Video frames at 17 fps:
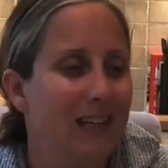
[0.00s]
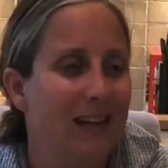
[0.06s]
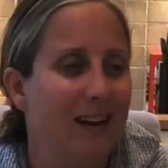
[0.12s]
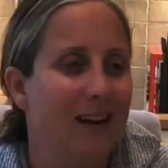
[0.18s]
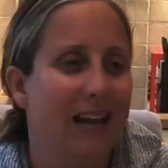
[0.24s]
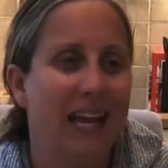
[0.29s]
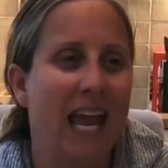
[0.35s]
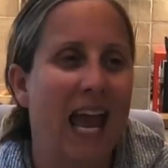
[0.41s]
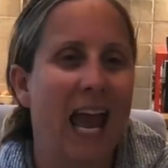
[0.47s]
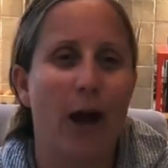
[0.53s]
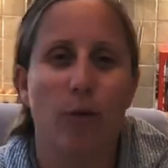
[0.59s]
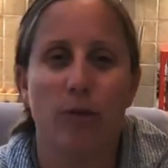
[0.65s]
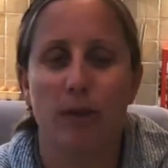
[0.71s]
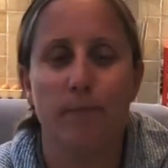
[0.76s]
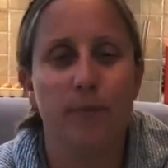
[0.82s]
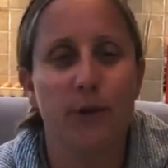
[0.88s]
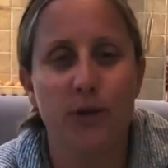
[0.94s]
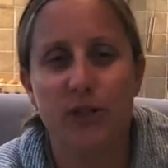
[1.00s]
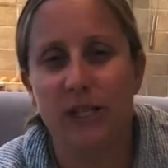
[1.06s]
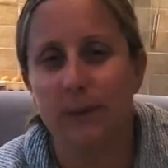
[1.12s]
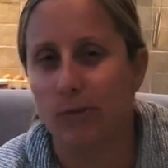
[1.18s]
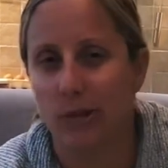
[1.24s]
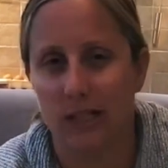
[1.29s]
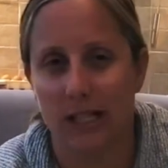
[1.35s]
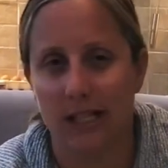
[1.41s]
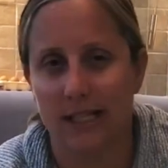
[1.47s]
like health and beauty
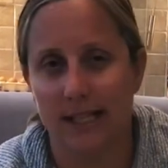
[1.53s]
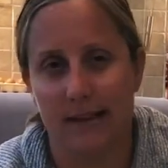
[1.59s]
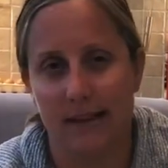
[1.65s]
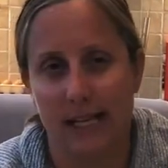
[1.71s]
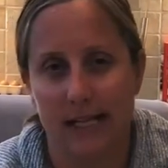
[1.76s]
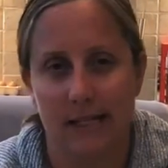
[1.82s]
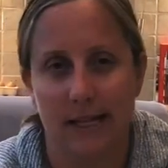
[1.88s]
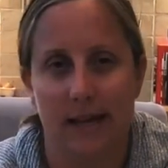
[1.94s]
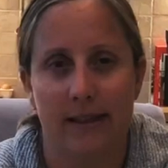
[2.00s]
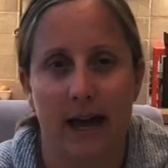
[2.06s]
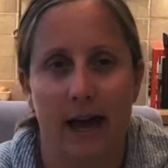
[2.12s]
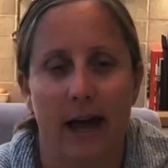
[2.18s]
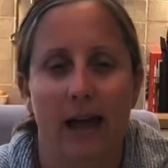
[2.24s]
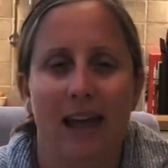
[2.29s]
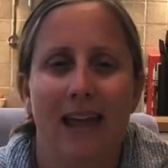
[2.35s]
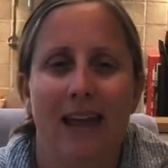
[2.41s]
products and things like that.